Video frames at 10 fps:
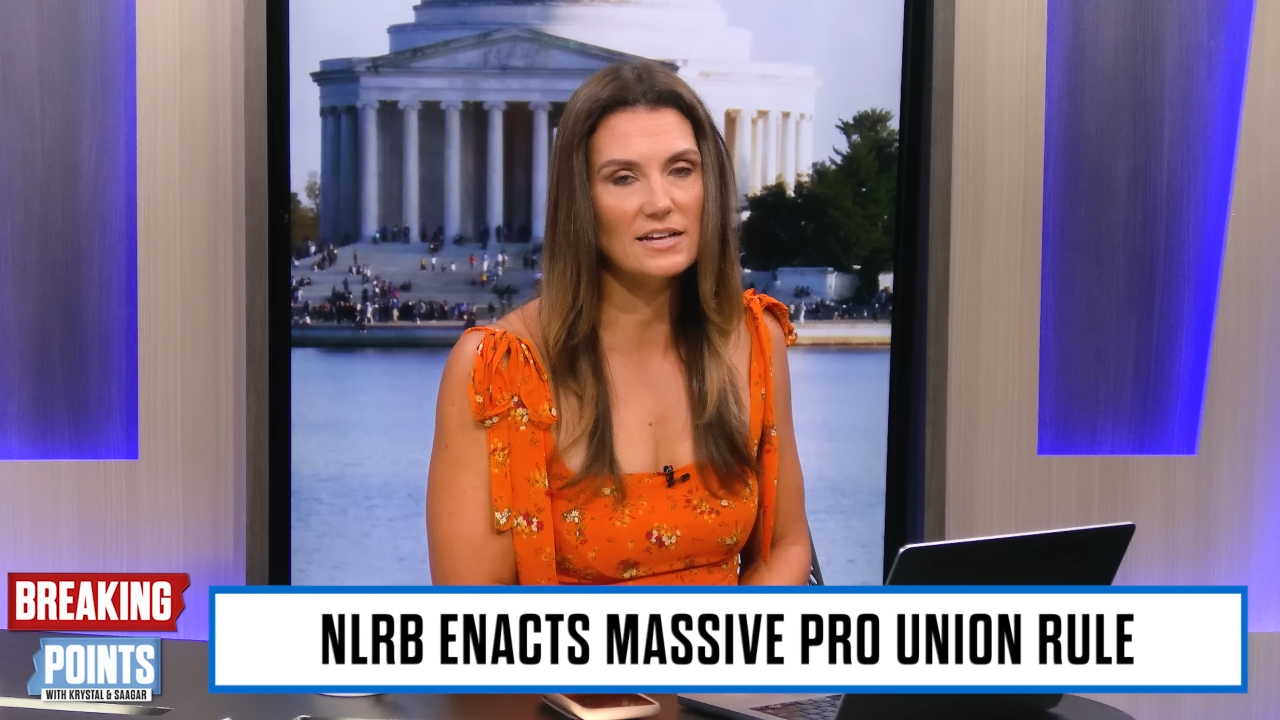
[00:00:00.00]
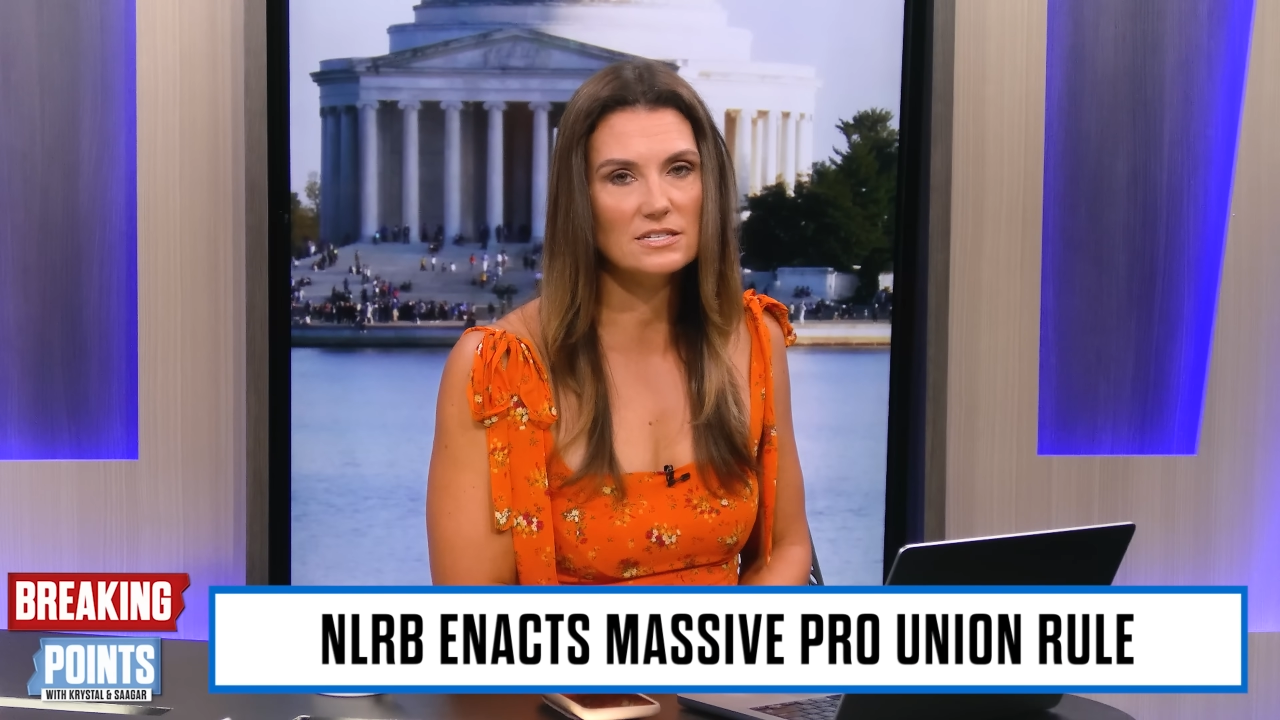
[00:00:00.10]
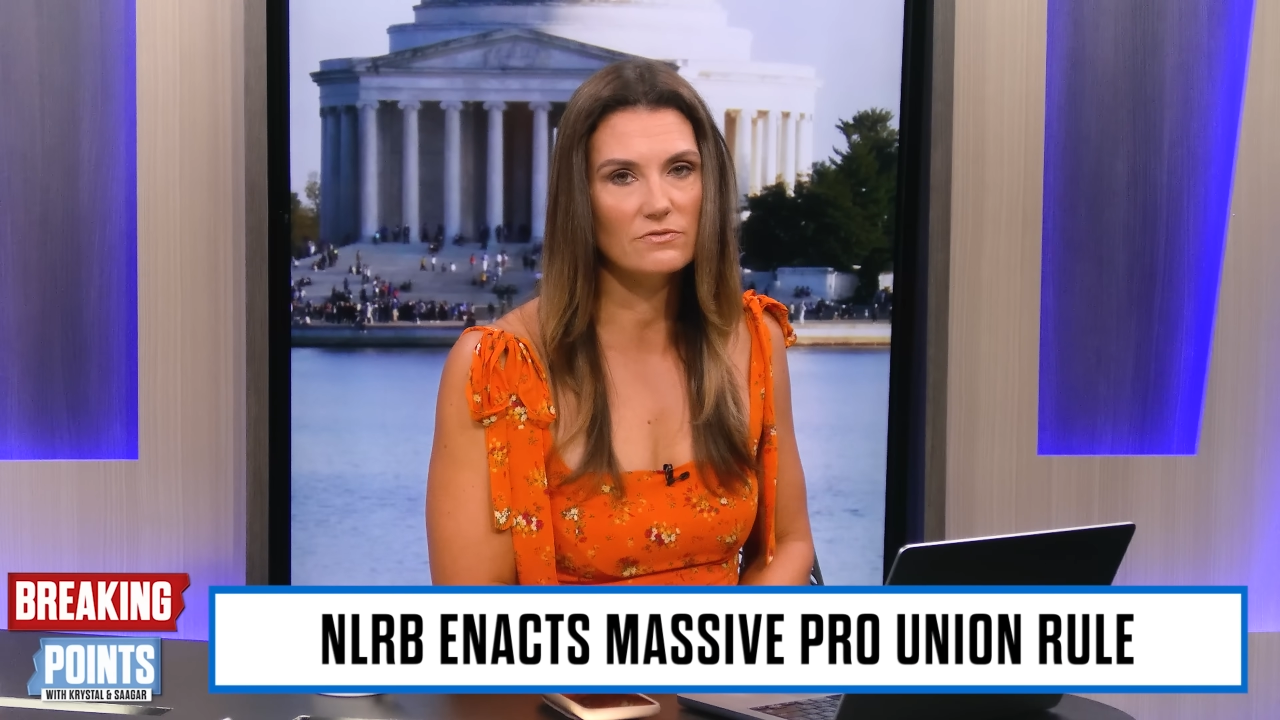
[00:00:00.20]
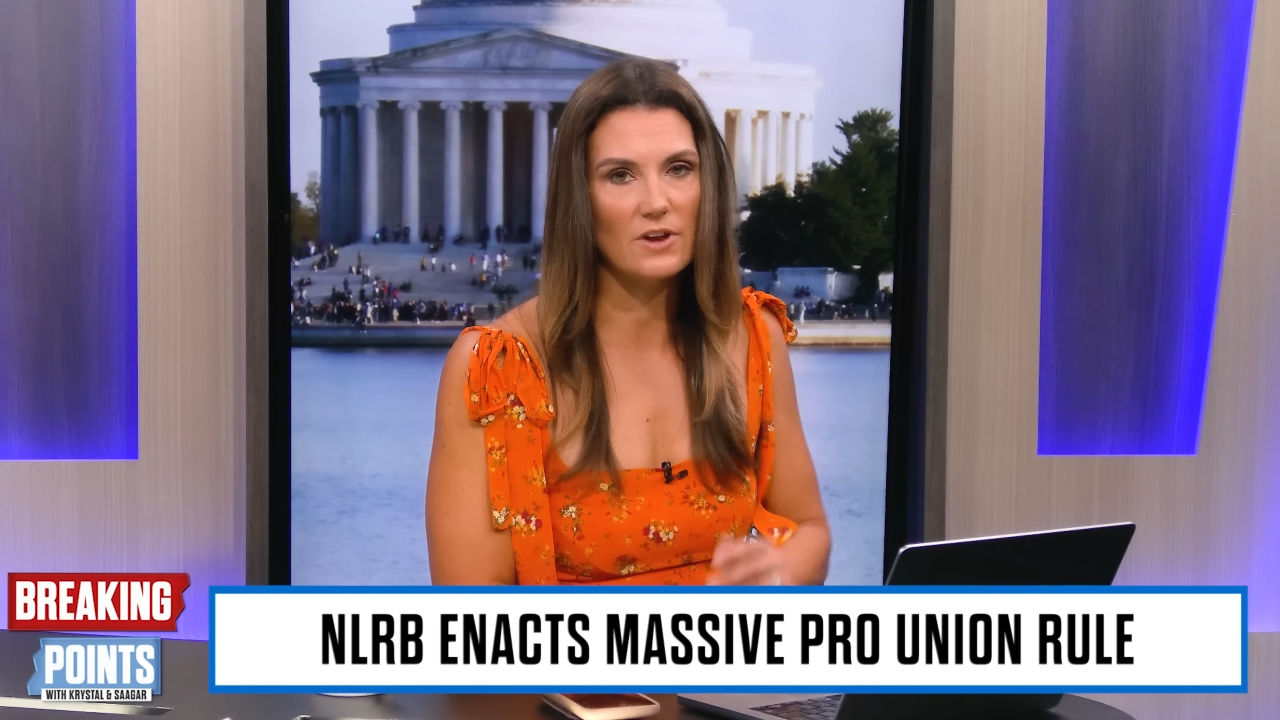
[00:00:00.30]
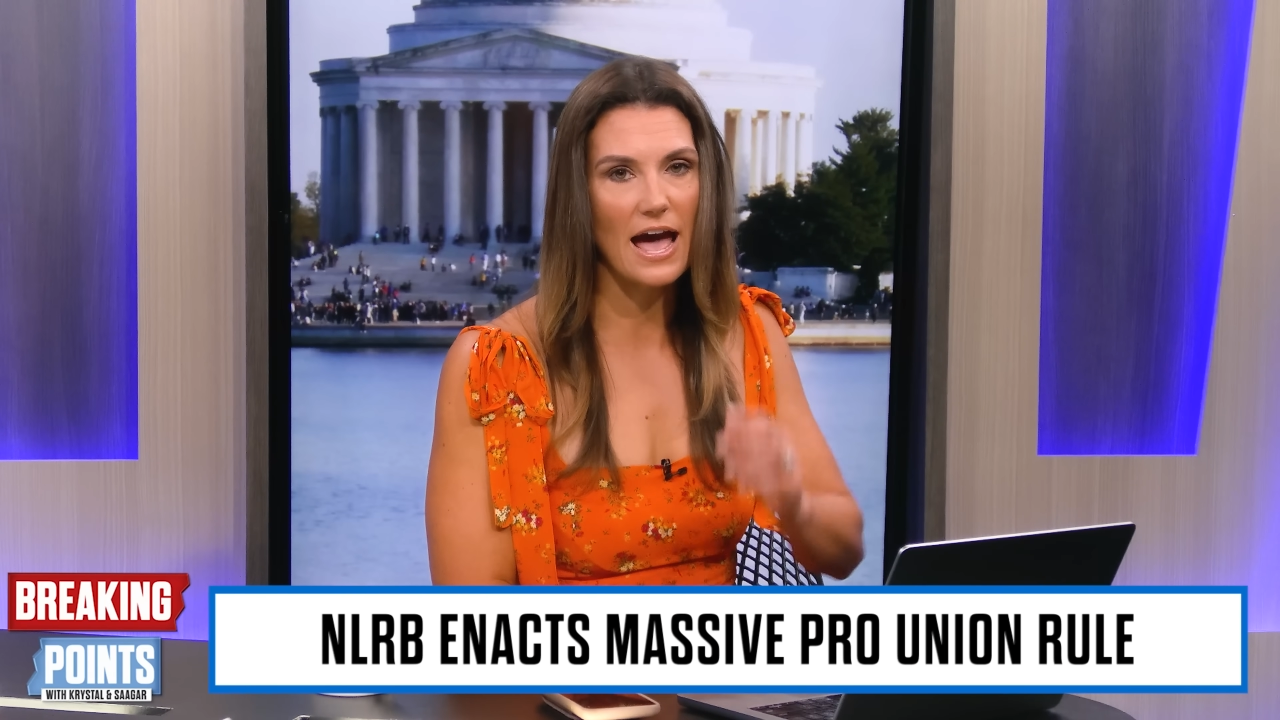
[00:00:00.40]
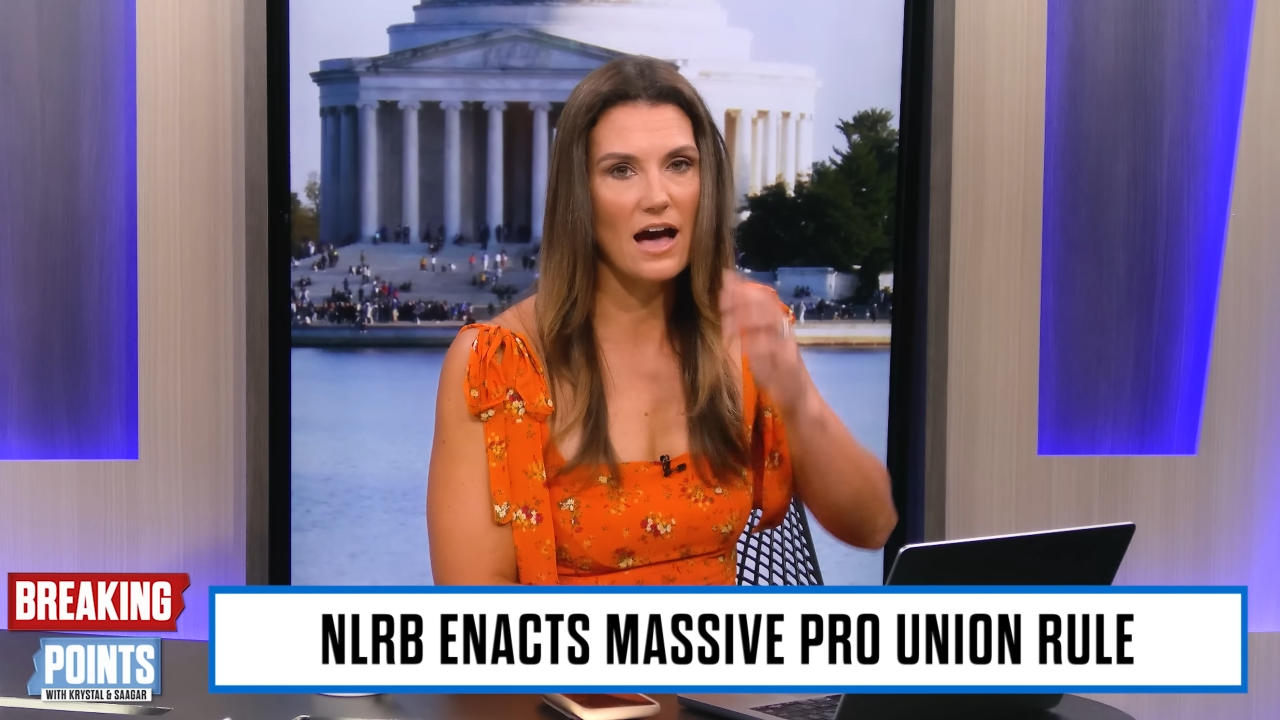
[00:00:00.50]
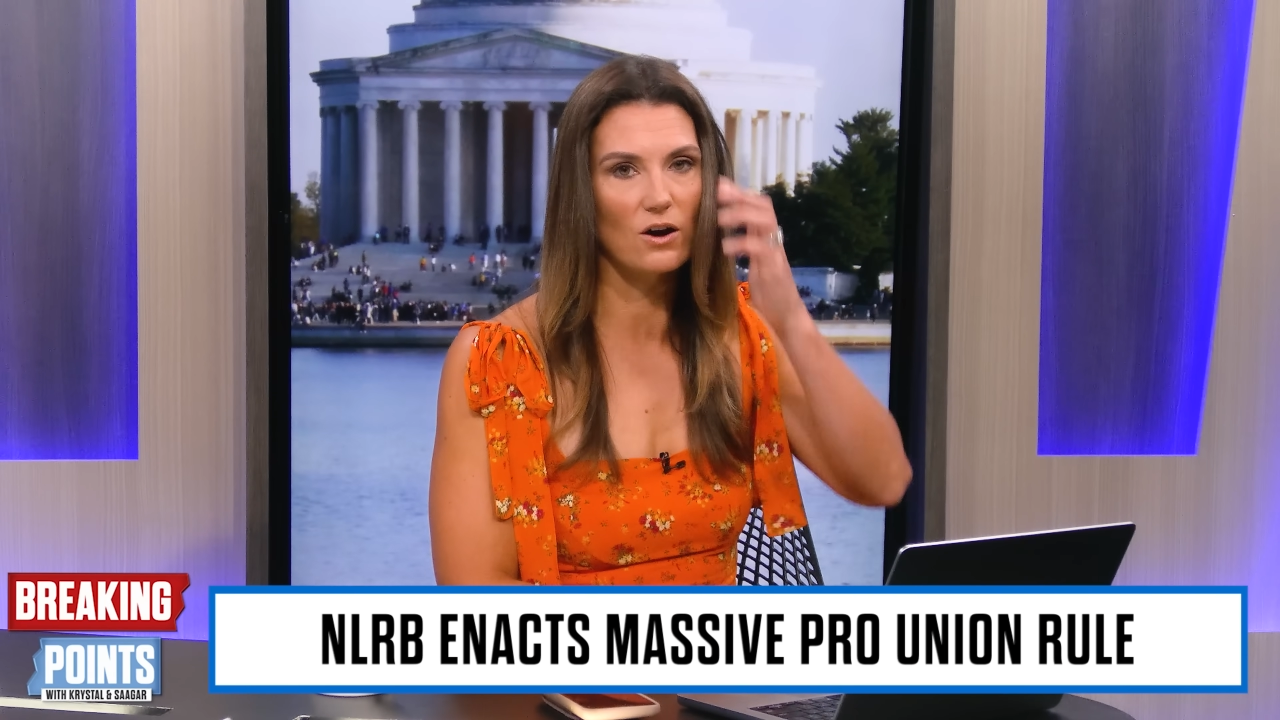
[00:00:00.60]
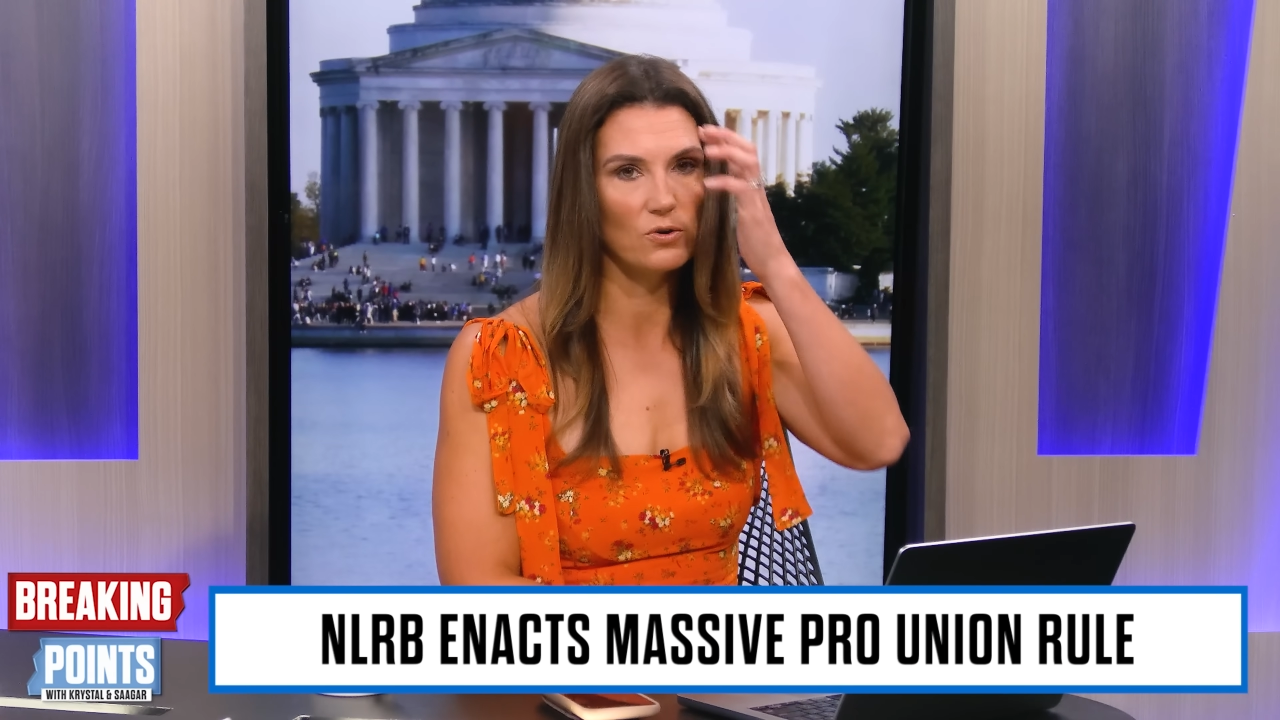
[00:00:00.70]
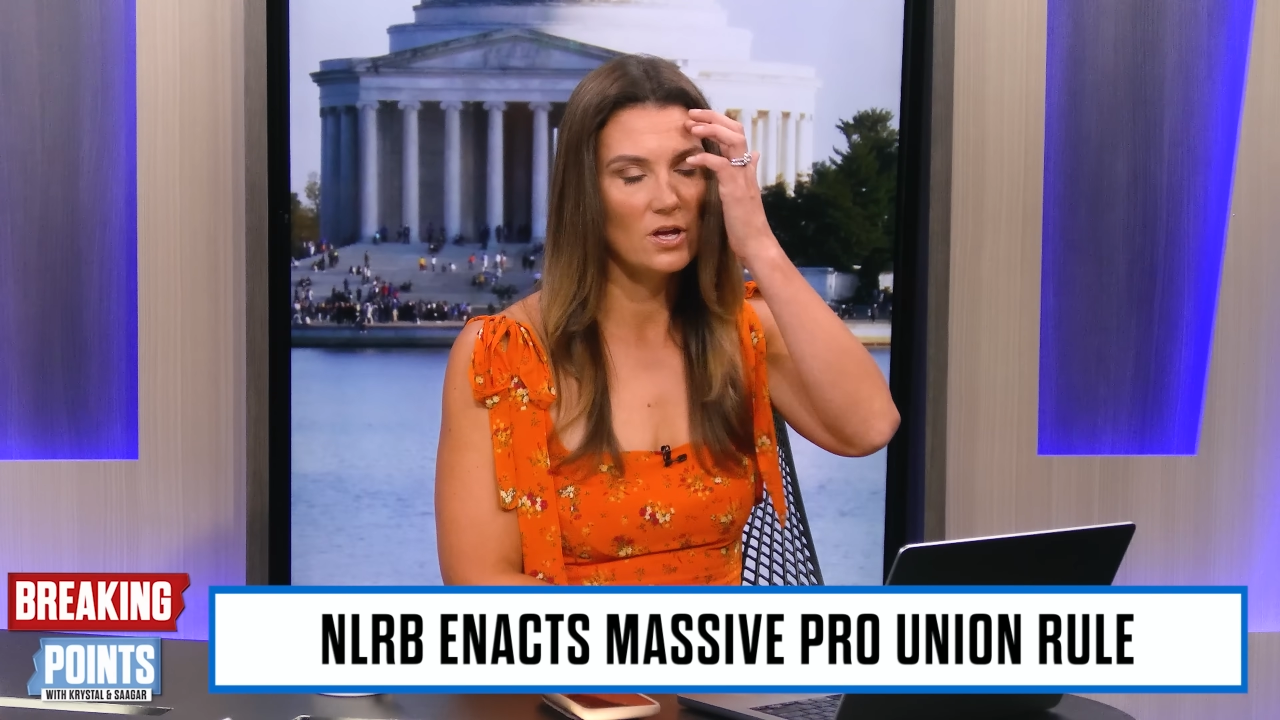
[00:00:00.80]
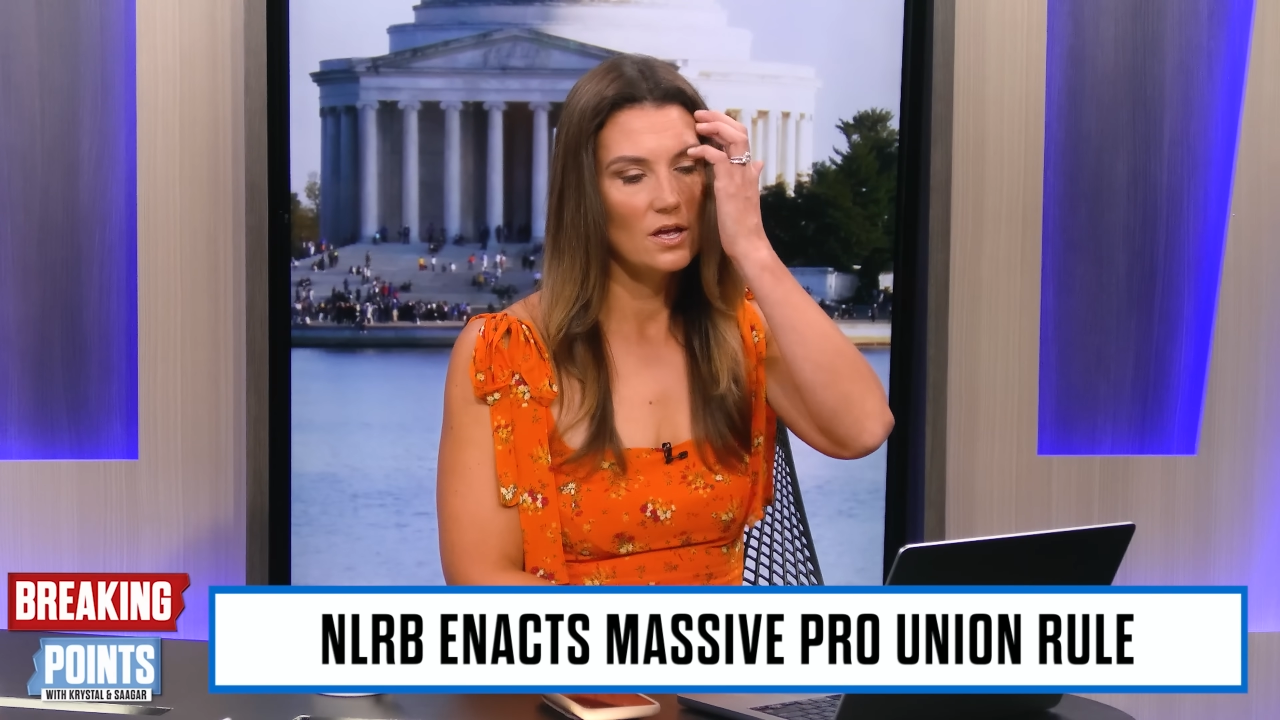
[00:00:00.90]
as of
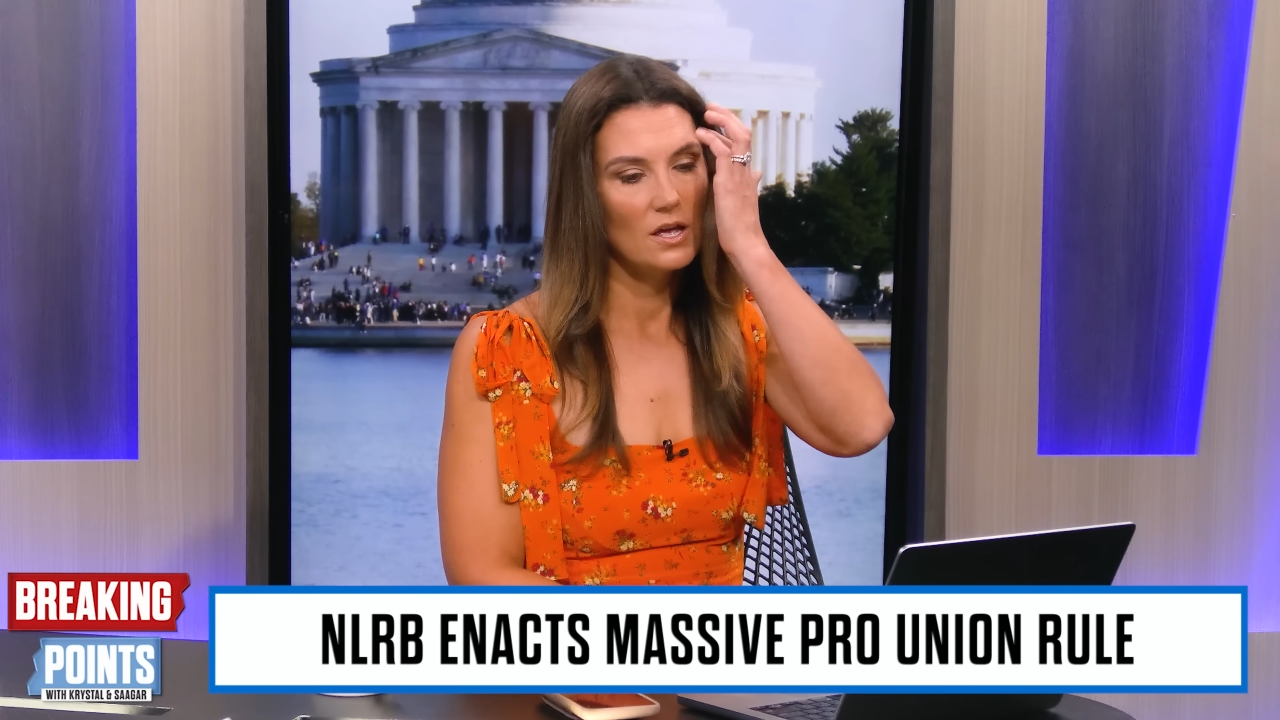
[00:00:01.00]
now,